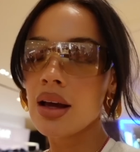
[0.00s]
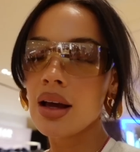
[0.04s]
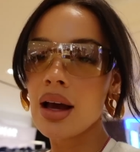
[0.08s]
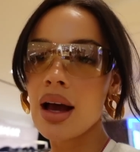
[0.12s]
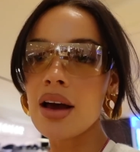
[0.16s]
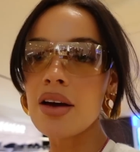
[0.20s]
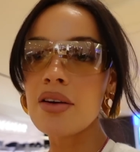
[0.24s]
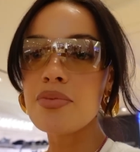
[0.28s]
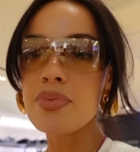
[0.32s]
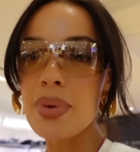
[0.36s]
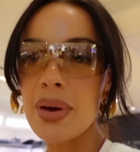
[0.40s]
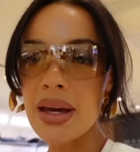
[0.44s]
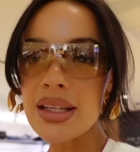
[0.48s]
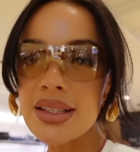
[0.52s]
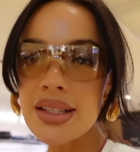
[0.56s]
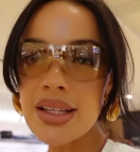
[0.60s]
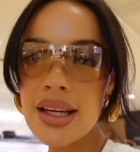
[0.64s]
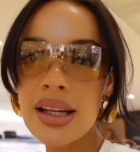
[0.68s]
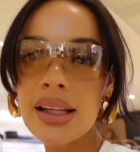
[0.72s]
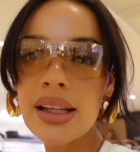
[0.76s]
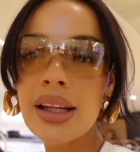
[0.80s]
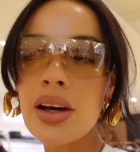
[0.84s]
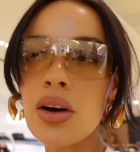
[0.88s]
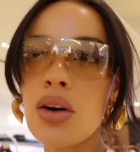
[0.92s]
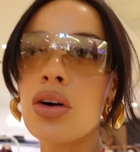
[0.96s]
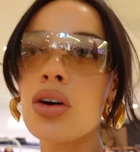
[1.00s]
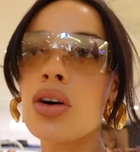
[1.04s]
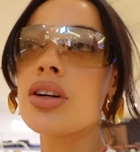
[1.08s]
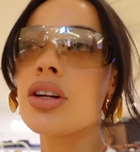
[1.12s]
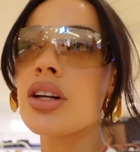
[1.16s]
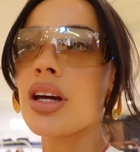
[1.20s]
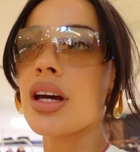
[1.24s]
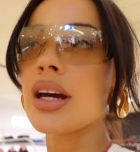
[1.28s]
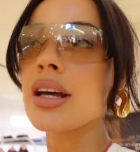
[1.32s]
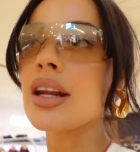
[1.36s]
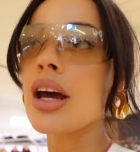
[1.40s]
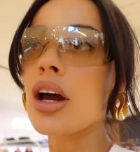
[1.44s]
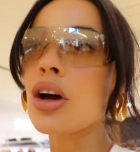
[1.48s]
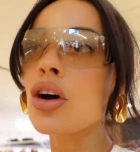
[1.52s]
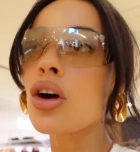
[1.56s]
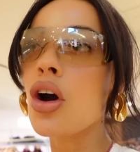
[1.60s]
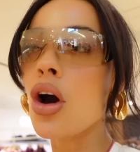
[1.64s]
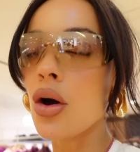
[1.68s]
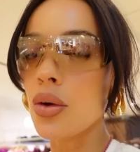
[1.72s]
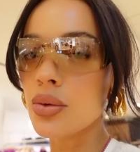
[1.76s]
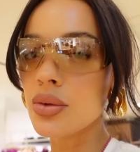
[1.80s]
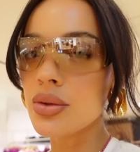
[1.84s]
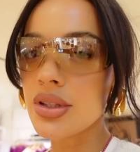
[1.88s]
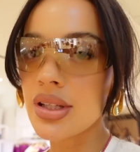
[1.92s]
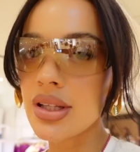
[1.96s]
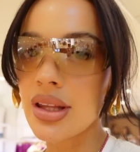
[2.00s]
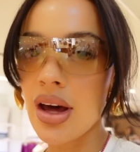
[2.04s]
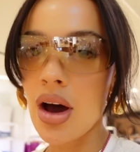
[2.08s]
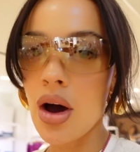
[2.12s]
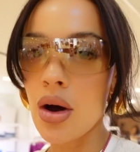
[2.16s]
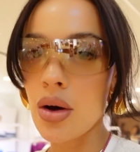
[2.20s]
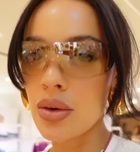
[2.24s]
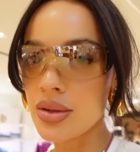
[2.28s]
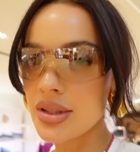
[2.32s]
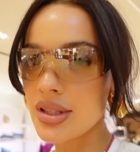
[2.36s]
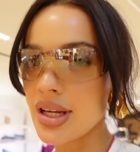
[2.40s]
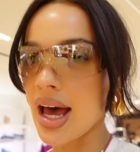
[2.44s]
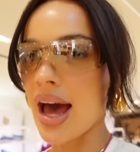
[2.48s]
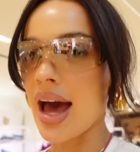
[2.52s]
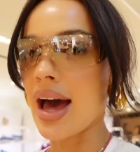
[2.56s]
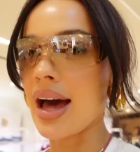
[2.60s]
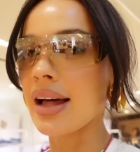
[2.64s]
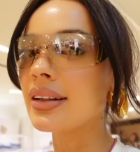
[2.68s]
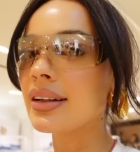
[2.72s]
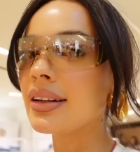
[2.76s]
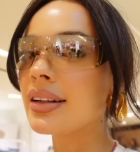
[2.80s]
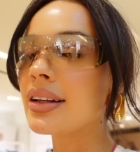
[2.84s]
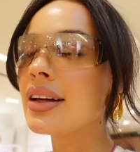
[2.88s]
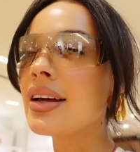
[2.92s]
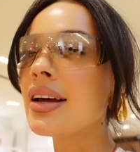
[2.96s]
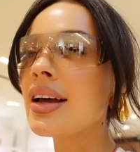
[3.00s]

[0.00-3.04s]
I've basically ordered a coat to the hotel,